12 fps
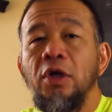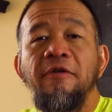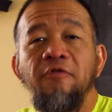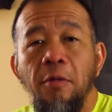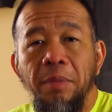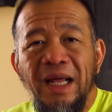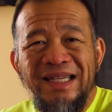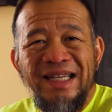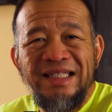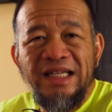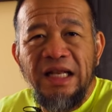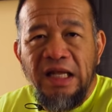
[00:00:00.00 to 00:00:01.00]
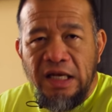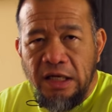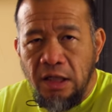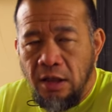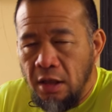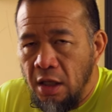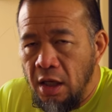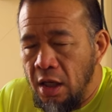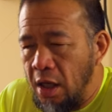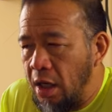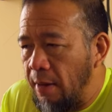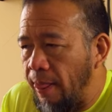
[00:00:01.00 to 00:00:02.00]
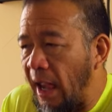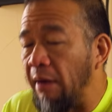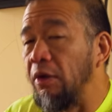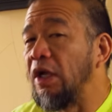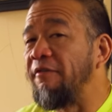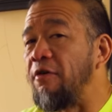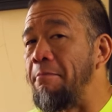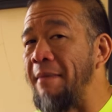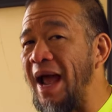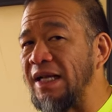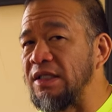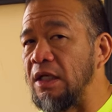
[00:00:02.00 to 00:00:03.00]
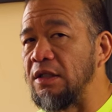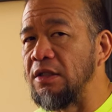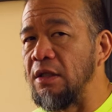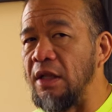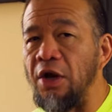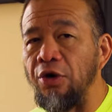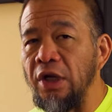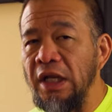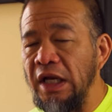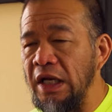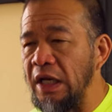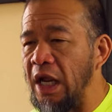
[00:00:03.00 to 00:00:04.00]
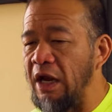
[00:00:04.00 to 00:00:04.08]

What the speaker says: looking for a place that's clean. I'm looking for mats that are cleaned.